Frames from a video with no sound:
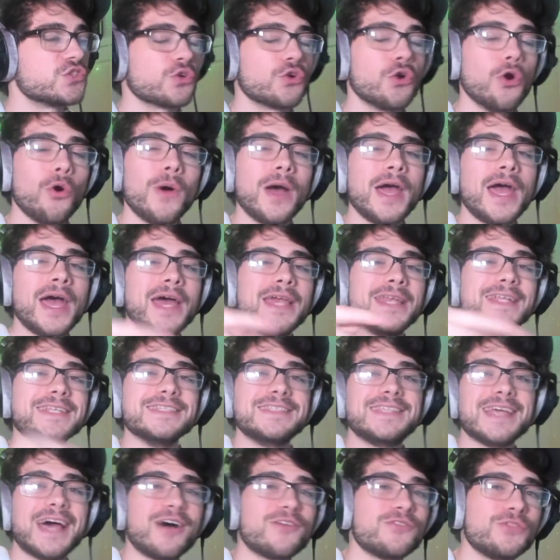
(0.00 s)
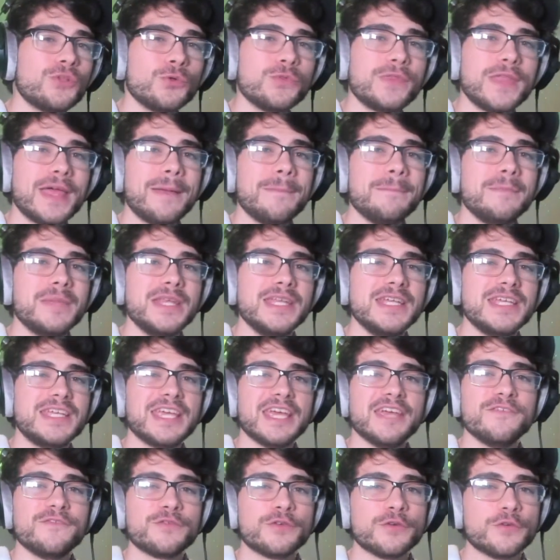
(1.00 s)
go ahead and download that MIDI
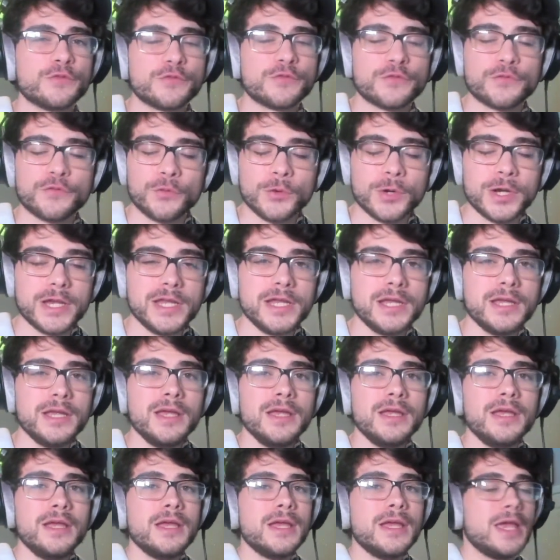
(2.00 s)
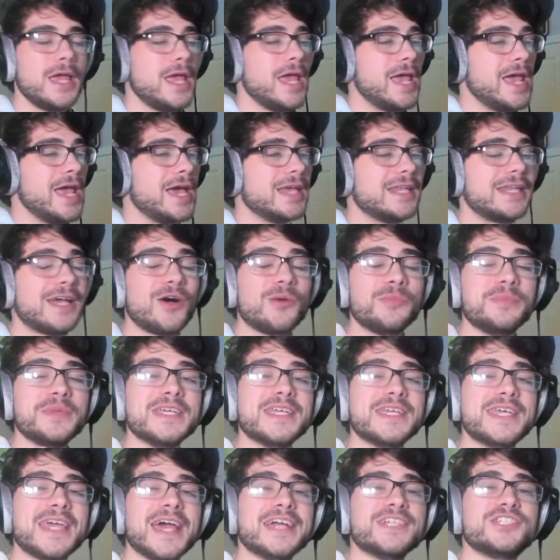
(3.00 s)
kit for free, and I'll
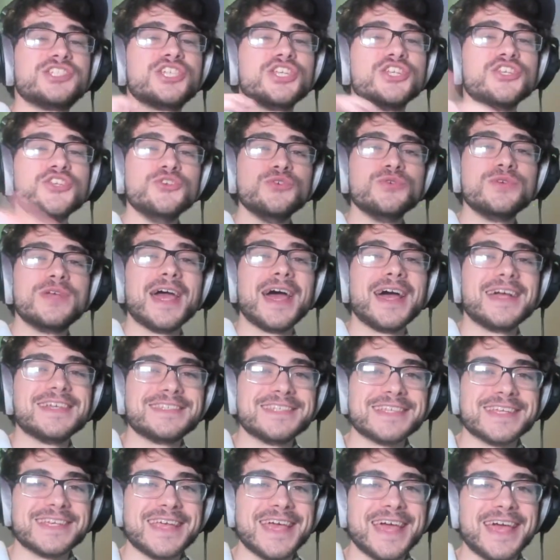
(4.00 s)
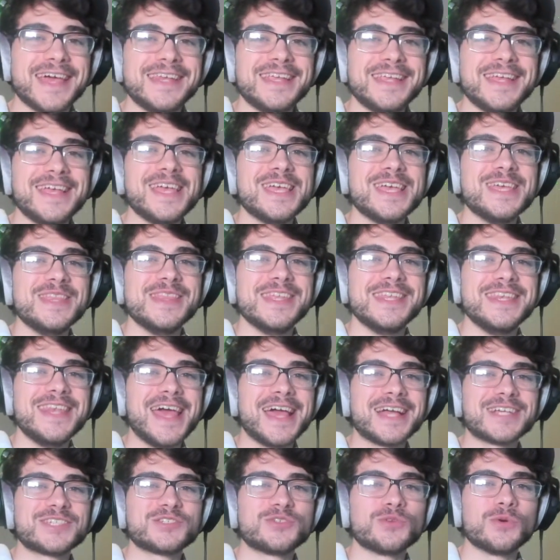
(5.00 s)
be catching you guys again in the
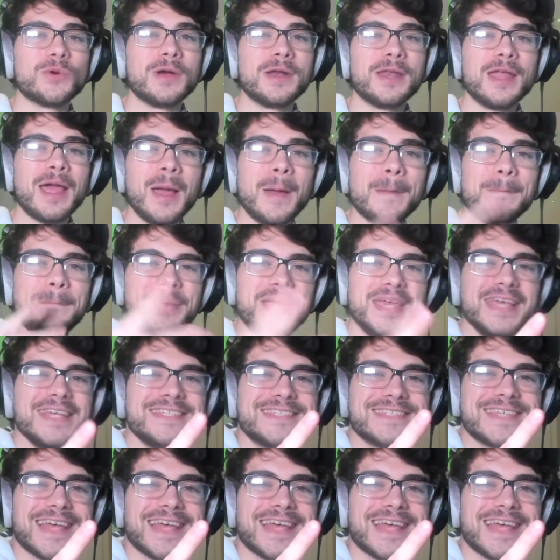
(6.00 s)
next one. Peace